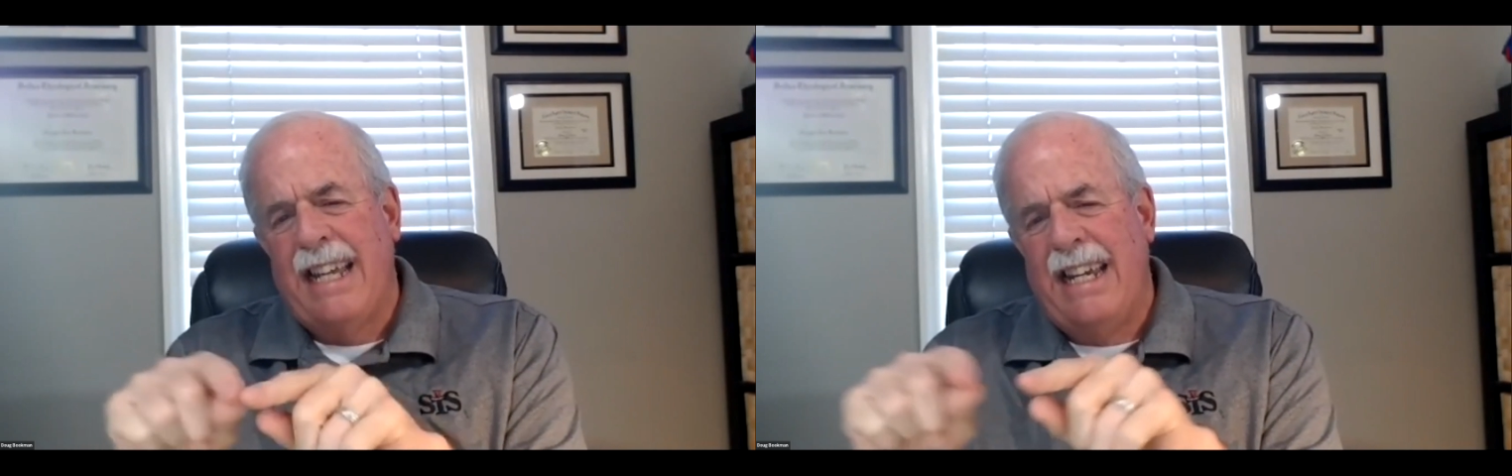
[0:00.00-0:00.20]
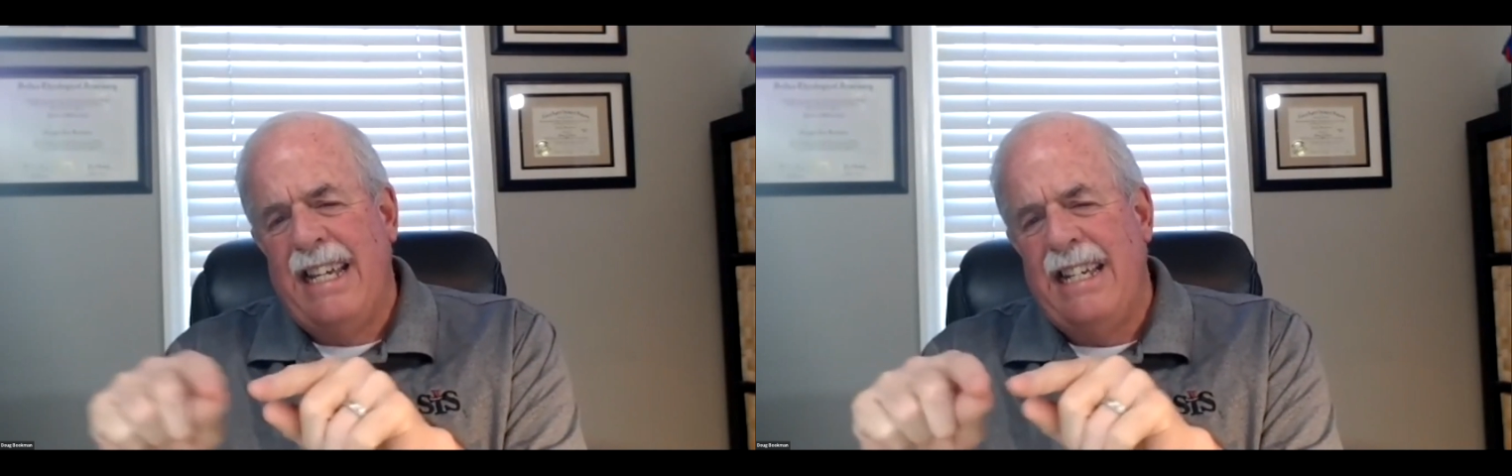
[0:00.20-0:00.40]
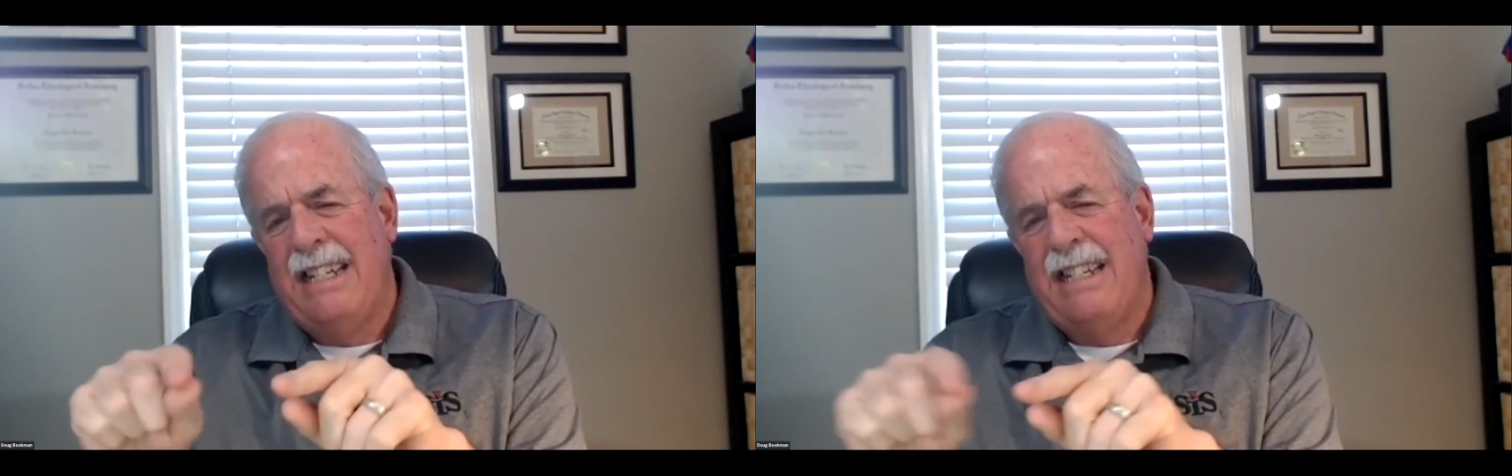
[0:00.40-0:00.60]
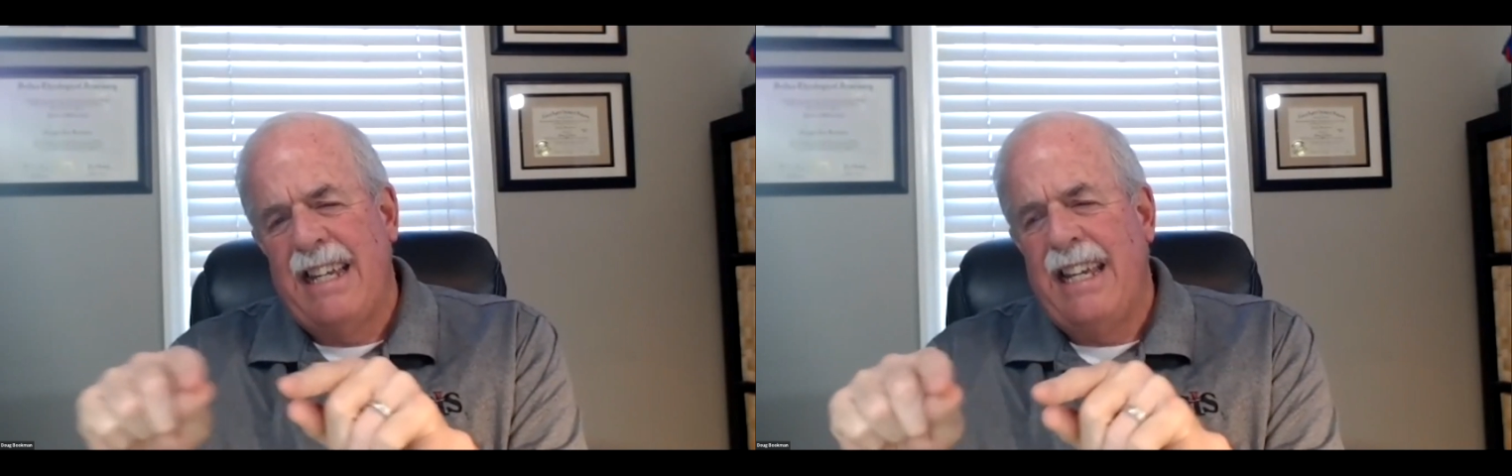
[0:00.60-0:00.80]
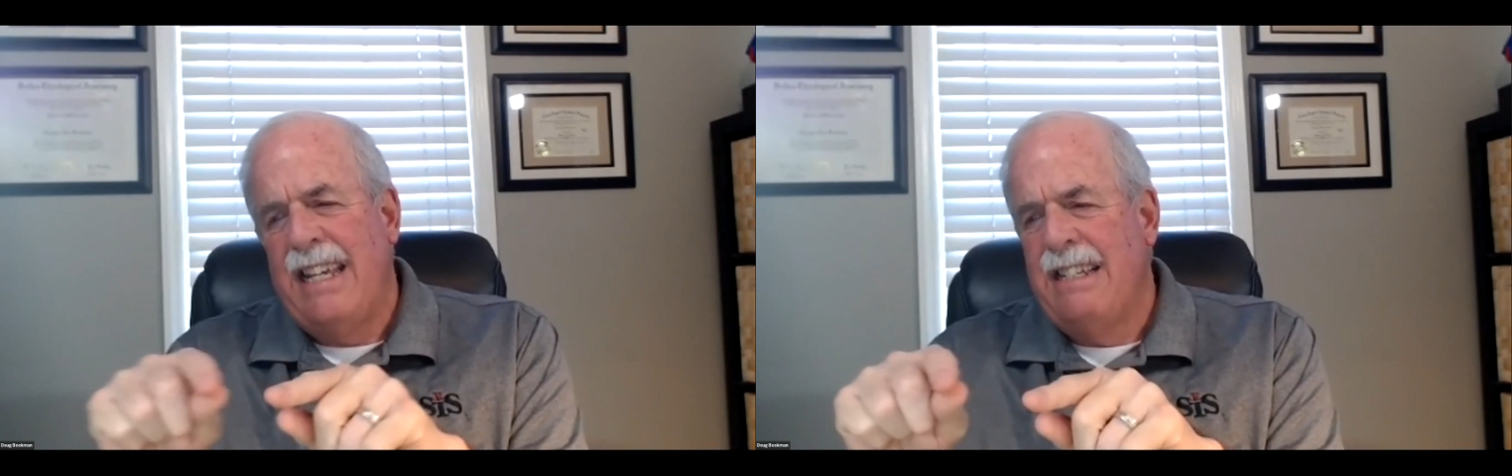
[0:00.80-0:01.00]
and he's
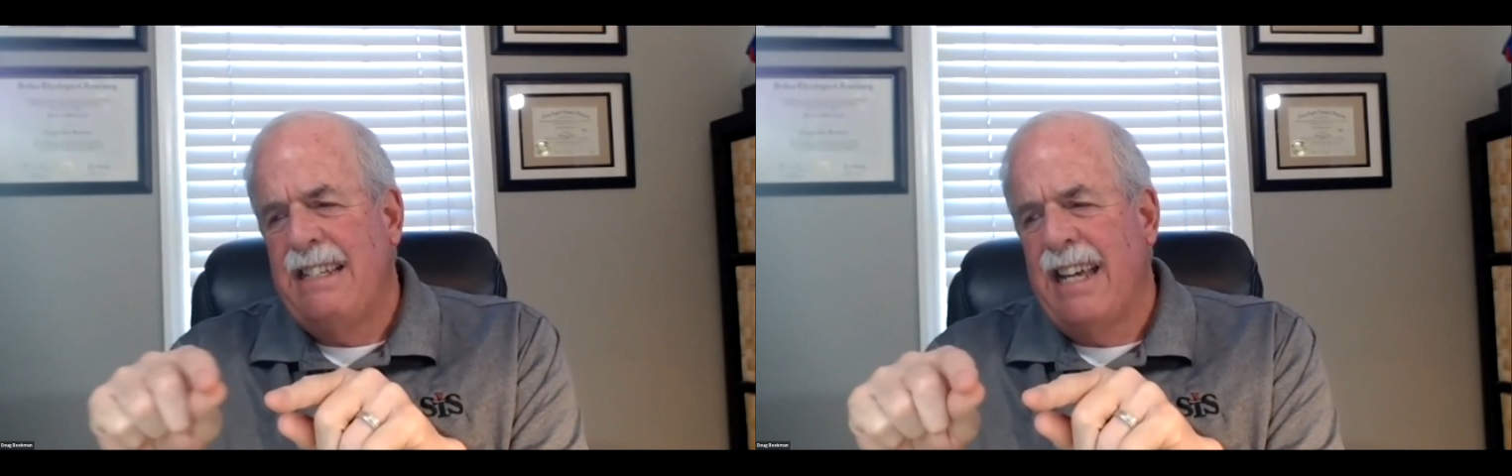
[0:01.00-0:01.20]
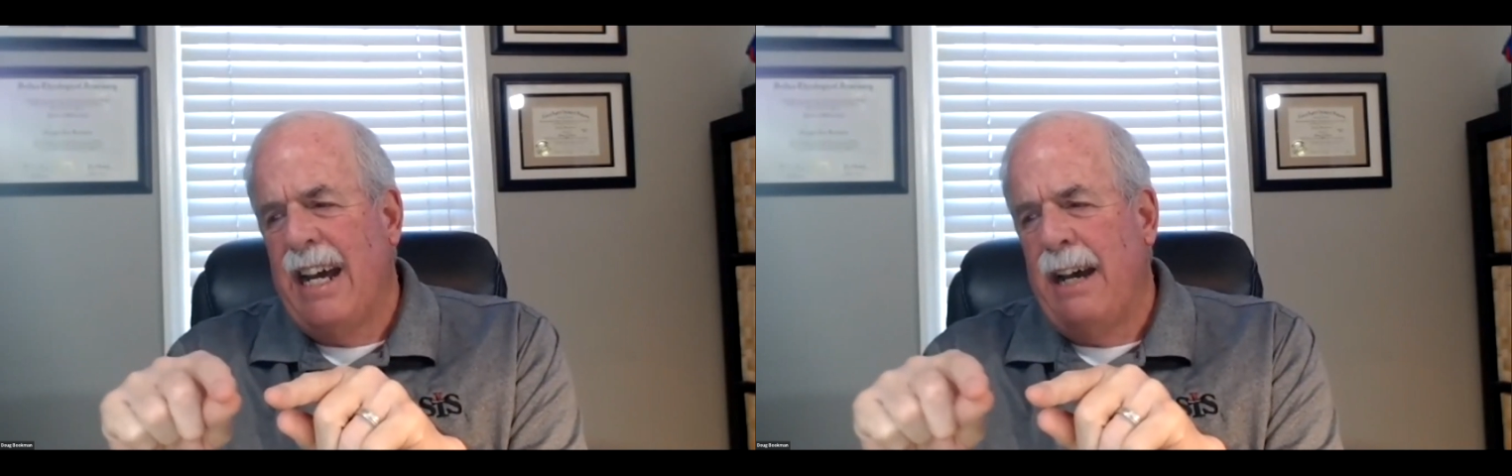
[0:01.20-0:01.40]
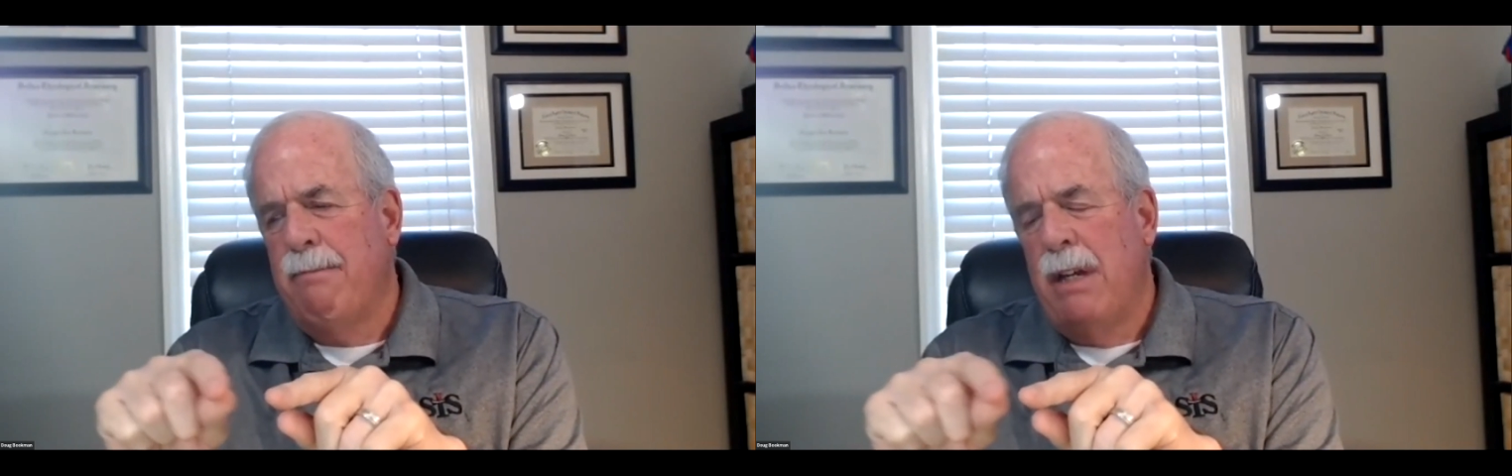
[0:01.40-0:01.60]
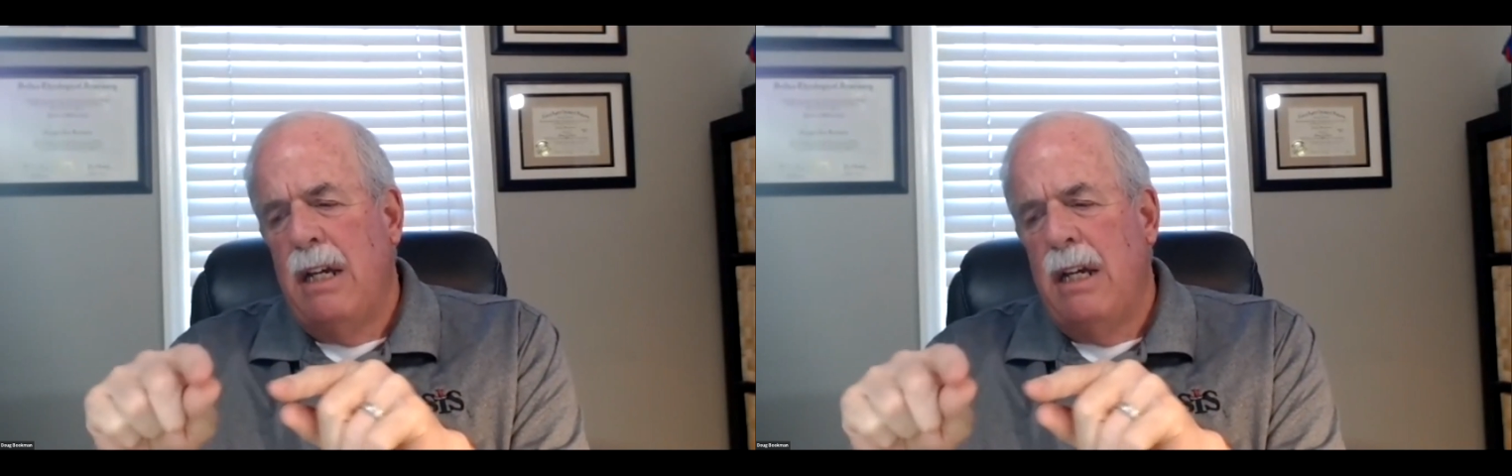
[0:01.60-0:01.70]
an